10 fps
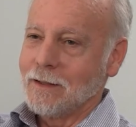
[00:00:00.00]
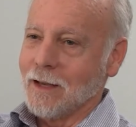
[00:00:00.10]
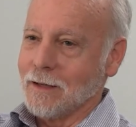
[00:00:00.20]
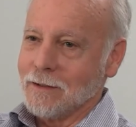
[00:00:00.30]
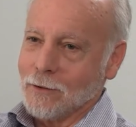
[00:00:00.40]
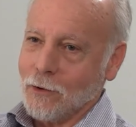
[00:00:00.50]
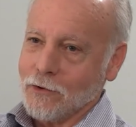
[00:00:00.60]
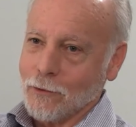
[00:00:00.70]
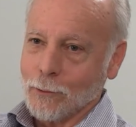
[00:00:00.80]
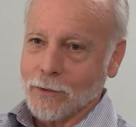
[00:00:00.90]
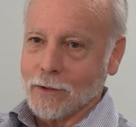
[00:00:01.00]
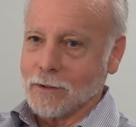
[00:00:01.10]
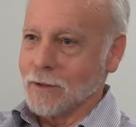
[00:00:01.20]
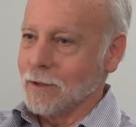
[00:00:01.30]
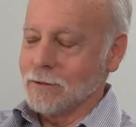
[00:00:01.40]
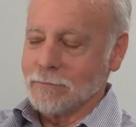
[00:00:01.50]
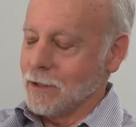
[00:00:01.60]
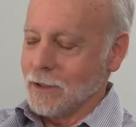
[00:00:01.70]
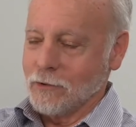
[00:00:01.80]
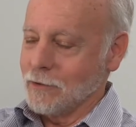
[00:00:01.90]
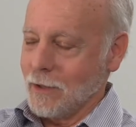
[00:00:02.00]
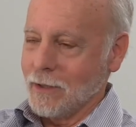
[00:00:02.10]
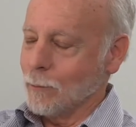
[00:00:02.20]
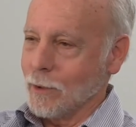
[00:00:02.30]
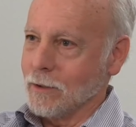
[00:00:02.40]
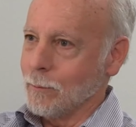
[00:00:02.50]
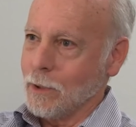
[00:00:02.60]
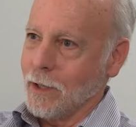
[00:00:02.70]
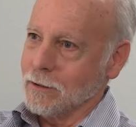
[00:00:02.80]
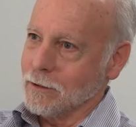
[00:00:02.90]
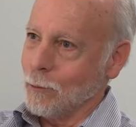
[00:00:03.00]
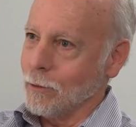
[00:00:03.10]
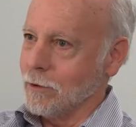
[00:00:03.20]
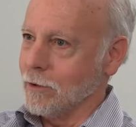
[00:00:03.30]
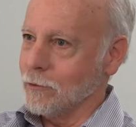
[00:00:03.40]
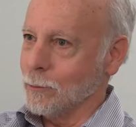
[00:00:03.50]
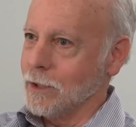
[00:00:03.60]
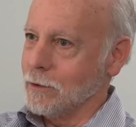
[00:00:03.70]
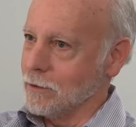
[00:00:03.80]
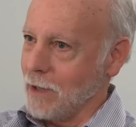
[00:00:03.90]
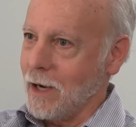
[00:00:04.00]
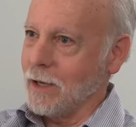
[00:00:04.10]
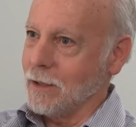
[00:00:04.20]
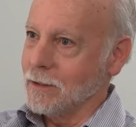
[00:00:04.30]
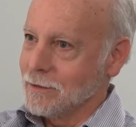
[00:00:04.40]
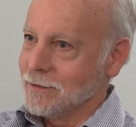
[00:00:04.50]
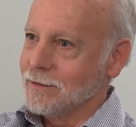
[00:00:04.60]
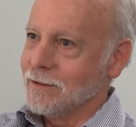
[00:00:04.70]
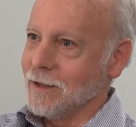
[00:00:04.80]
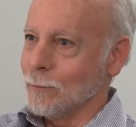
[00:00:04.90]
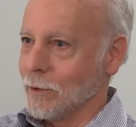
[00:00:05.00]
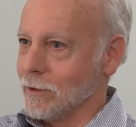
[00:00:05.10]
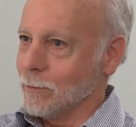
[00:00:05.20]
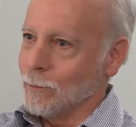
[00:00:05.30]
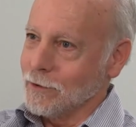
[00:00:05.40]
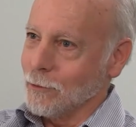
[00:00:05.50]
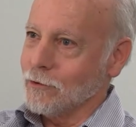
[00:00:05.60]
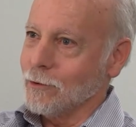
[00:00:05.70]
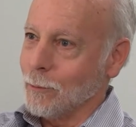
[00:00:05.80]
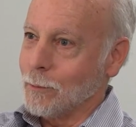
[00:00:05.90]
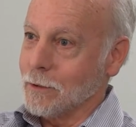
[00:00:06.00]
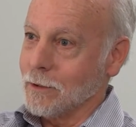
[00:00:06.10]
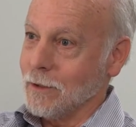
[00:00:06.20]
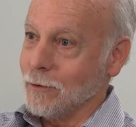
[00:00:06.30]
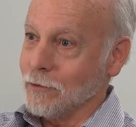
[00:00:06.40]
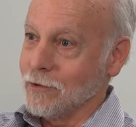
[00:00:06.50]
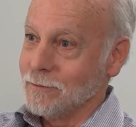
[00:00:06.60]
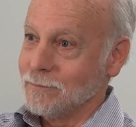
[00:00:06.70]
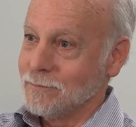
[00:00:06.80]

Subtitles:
And also there are other variations on it, whether the plant in the corner is green or dying, and whether the windows are open or closed.